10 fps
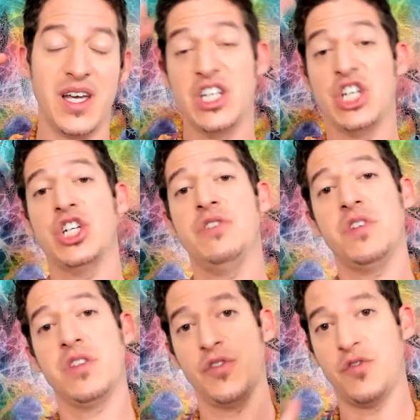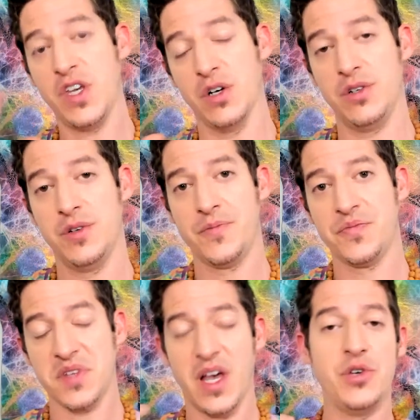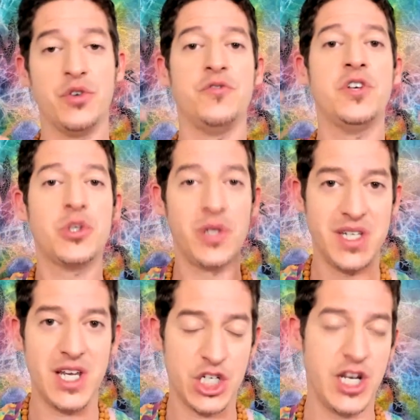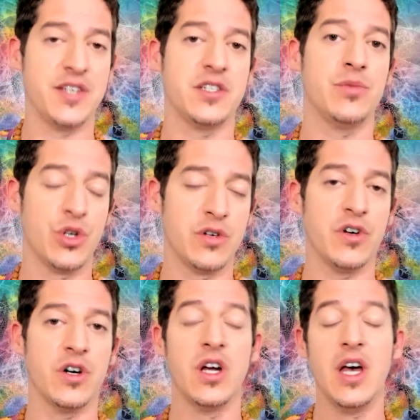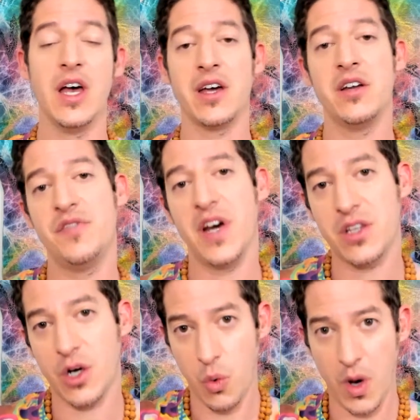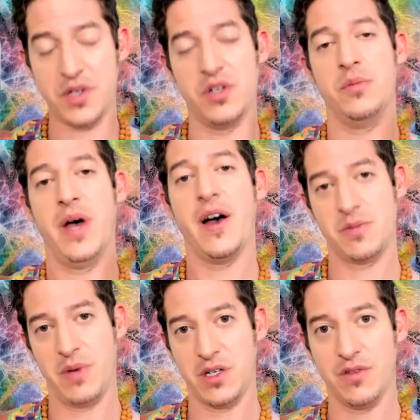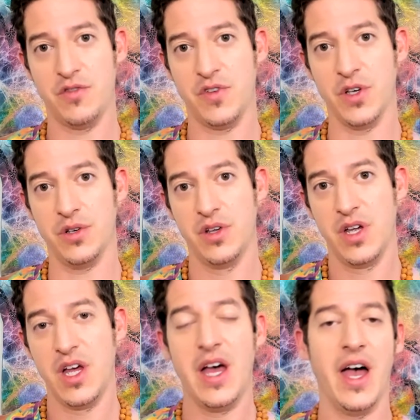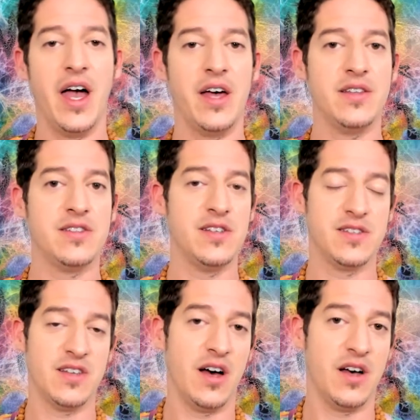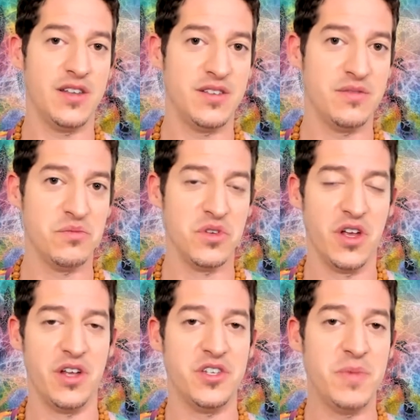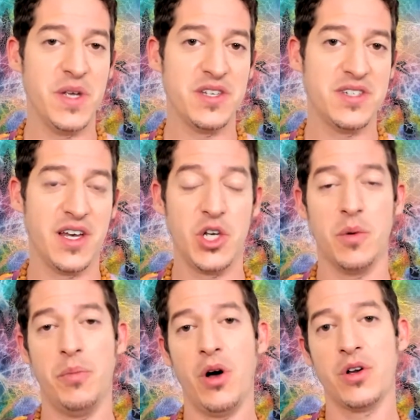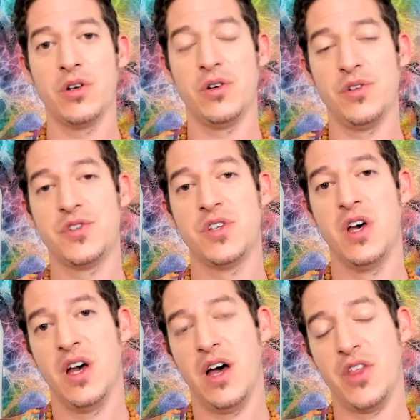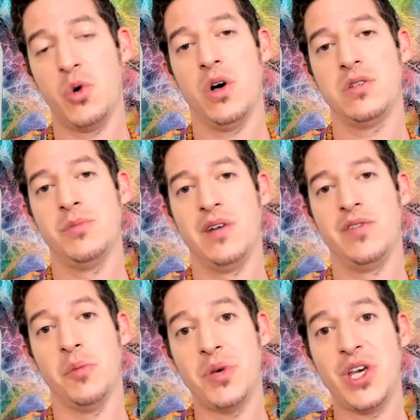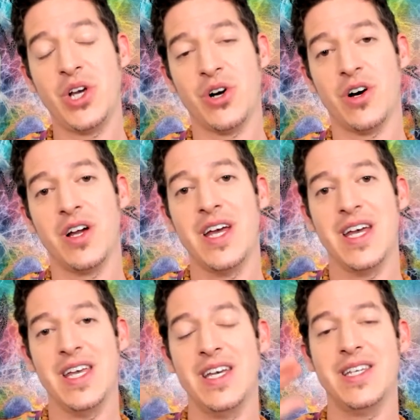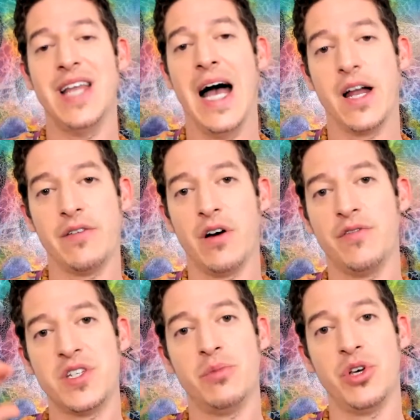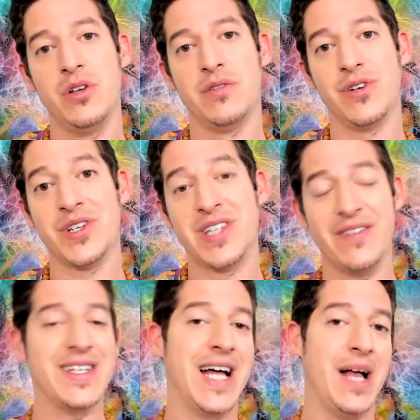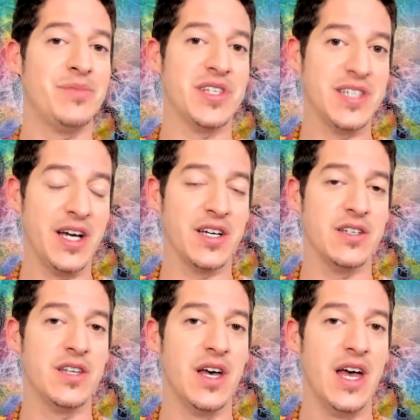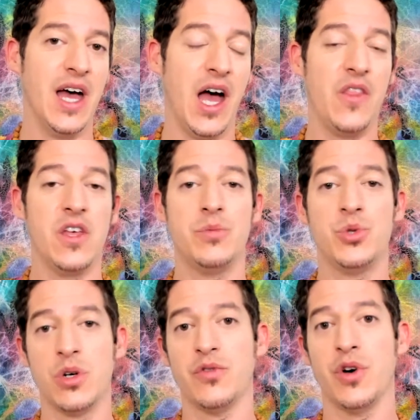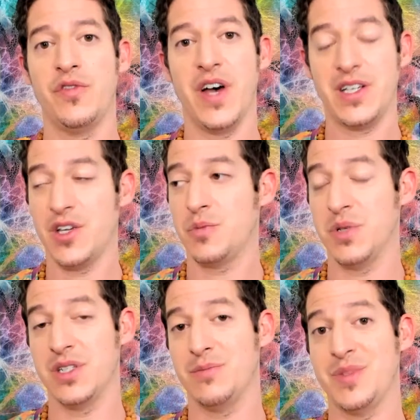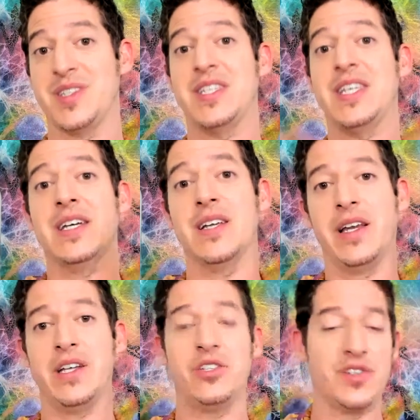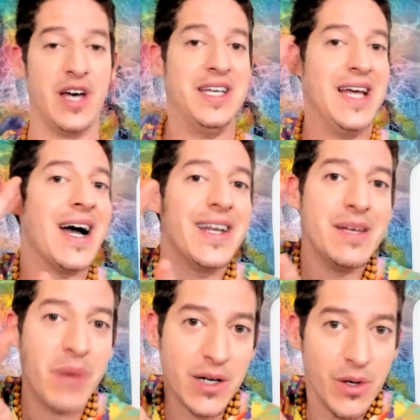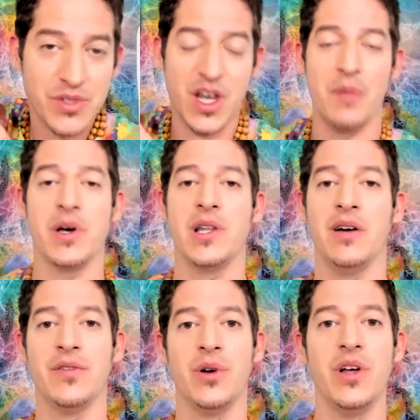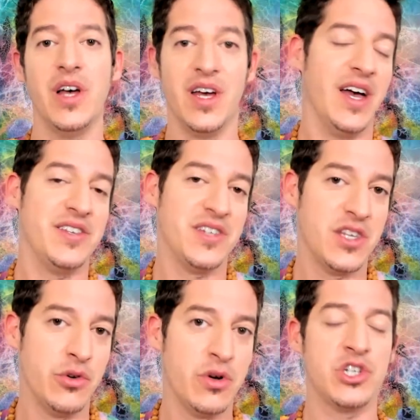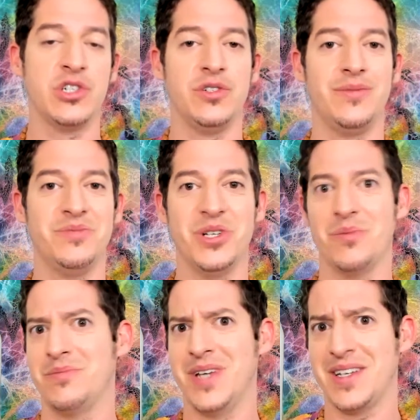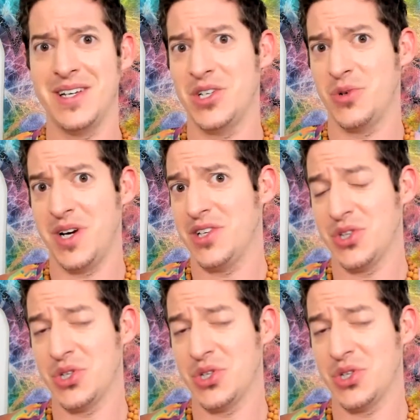can shift the field, and your visualization as an observer can affect the quantum aspect of the field. And since Dispenza said particles at the quantum level appear in and out of our visible universe 7 times a second, And the observer effect has been seen, and not just that tiny microscopic level, as in the traditional, 1920s and